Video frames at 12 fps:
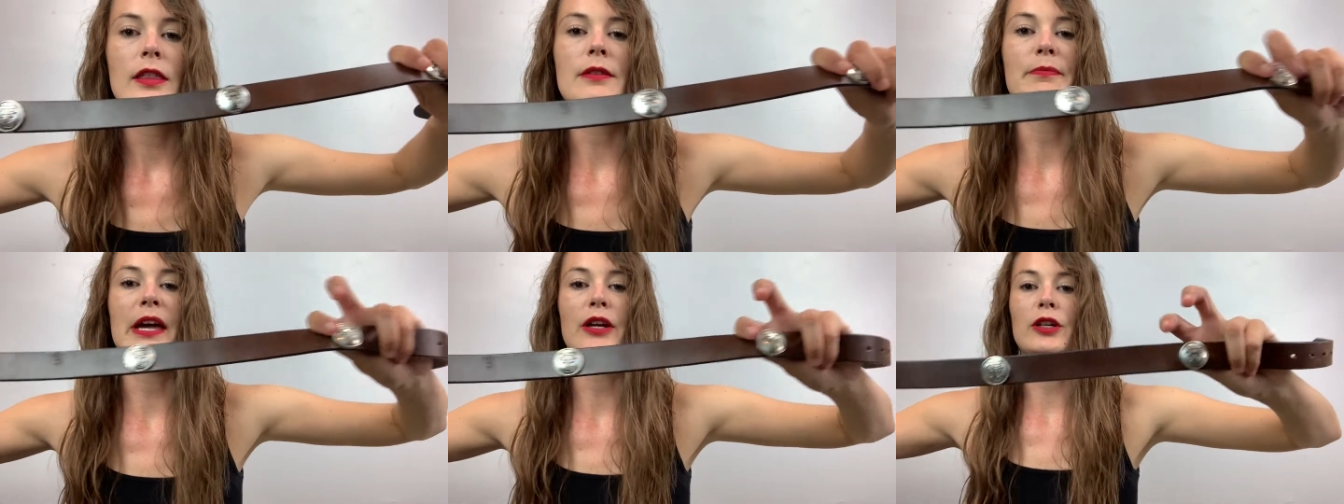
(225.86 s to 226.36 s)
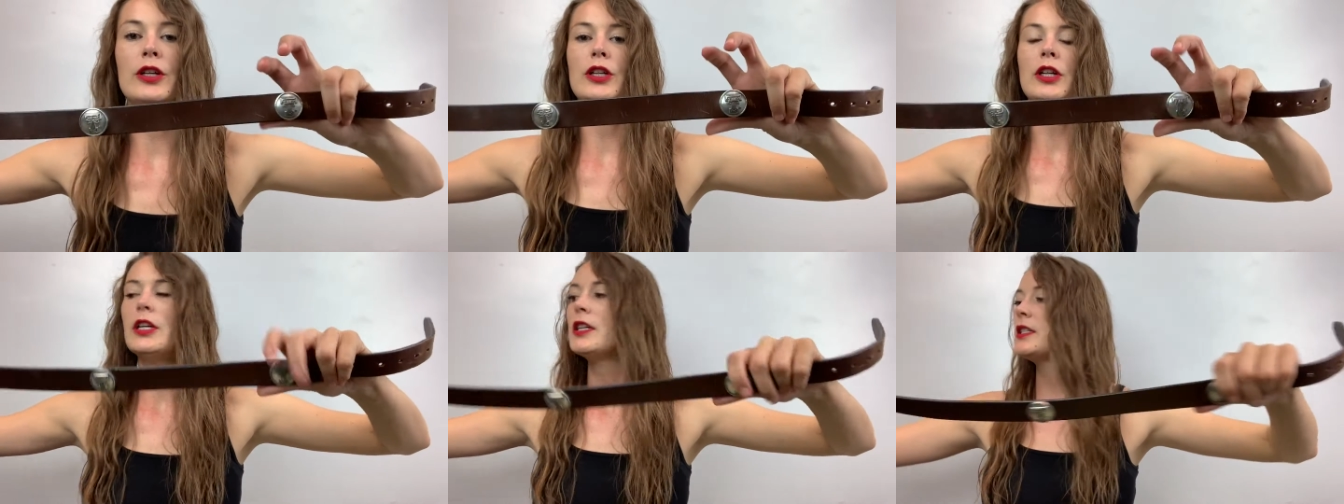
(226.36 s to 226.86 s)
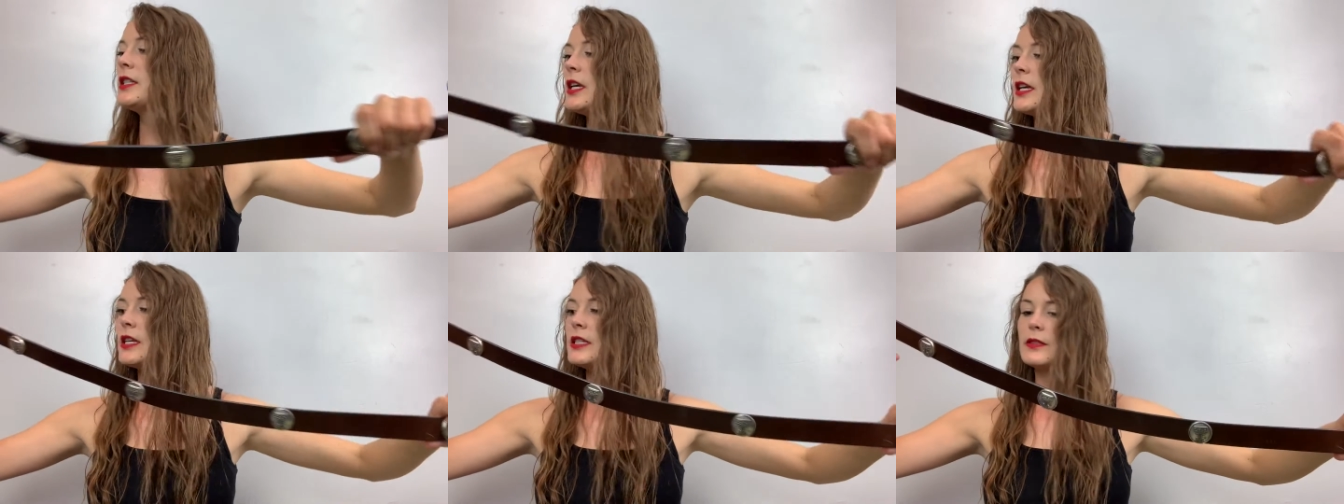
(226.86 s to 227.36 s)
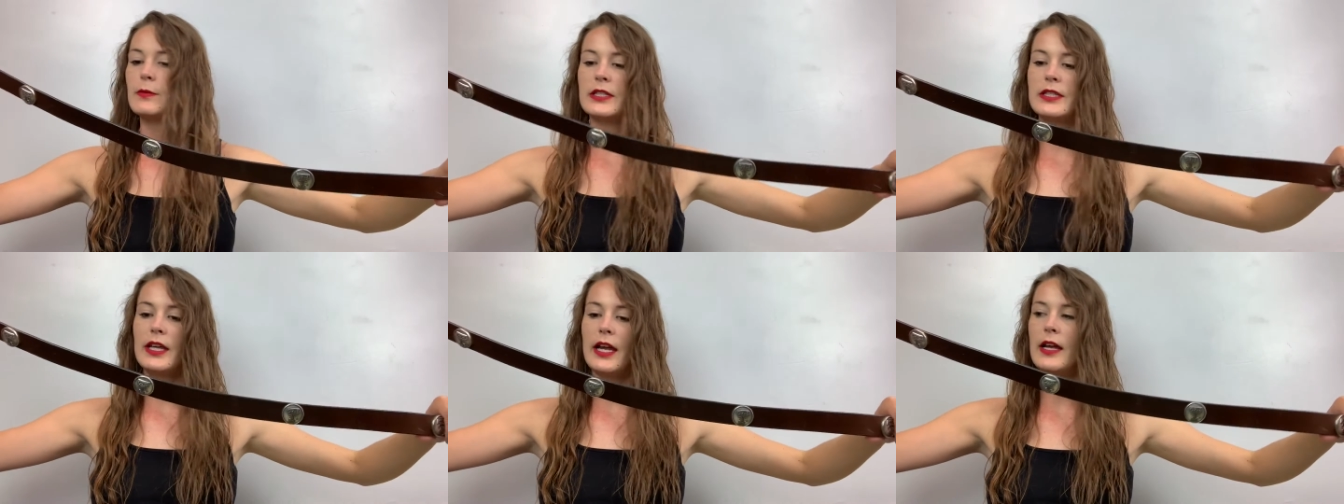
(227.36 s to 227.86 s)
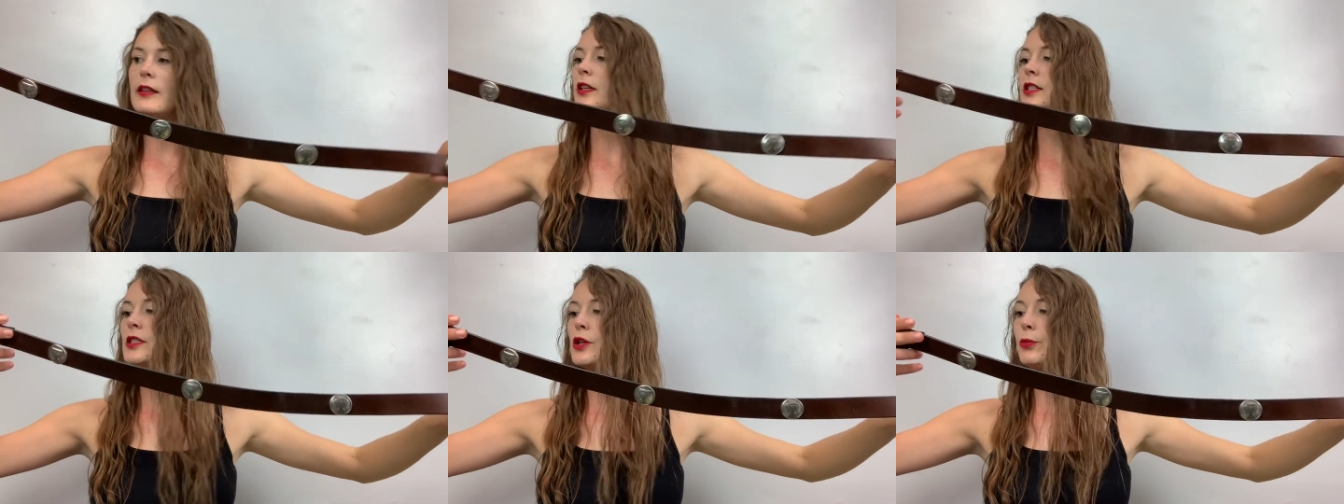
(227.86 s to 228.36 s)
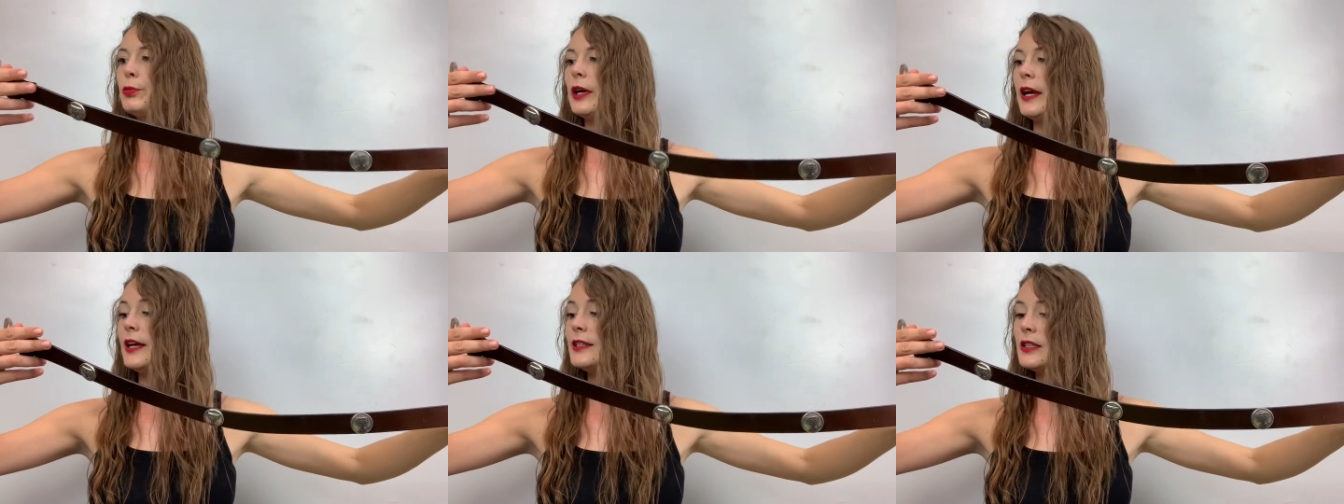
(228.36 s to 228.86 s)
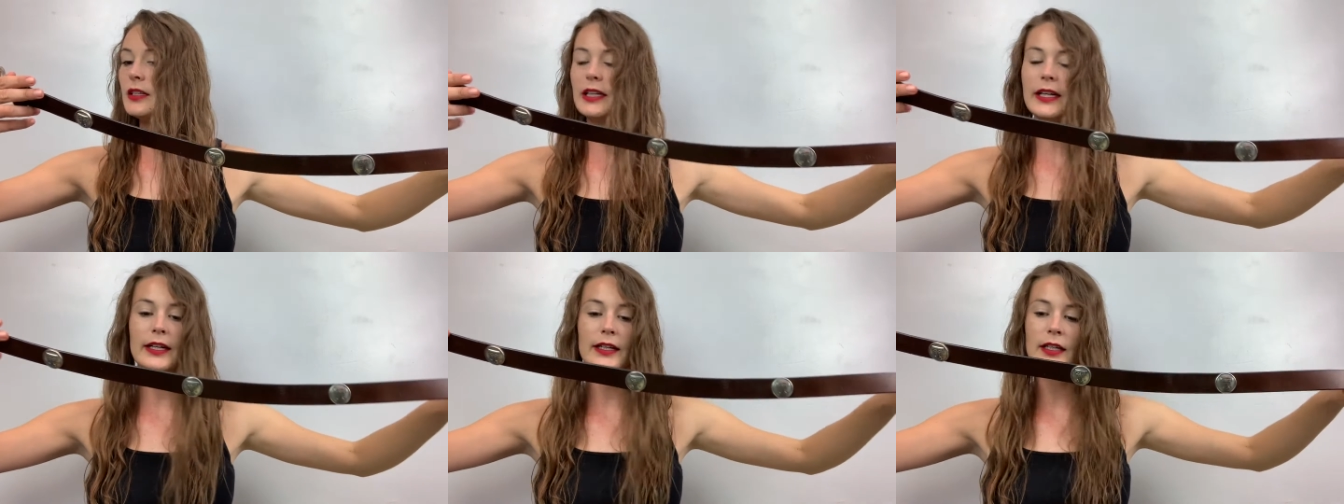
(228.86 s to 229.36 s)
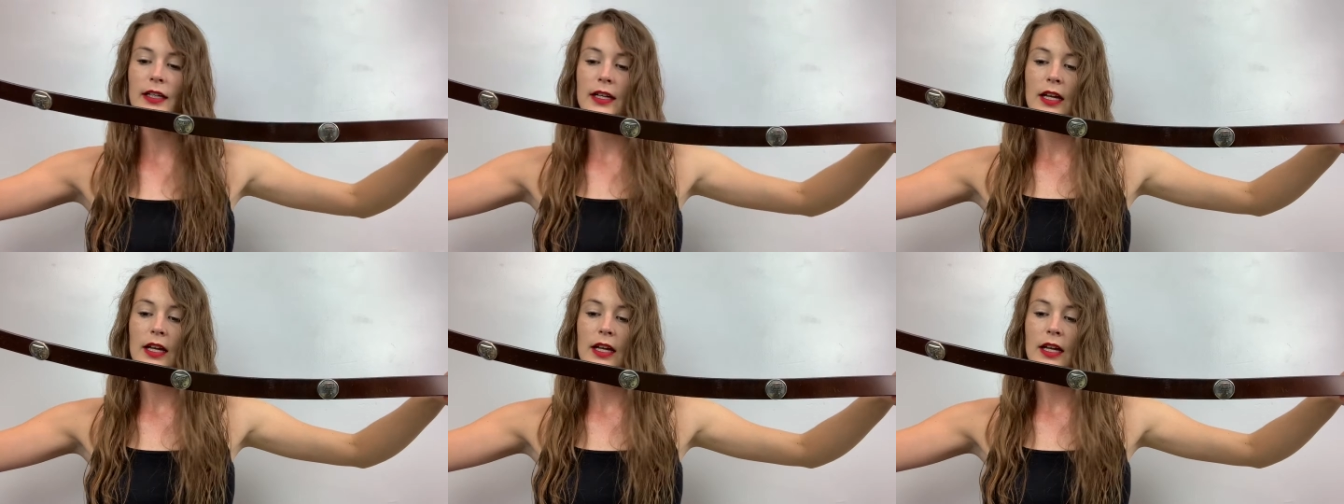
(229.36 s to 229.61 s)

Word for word: The metal T's, once again, there's no brand on here.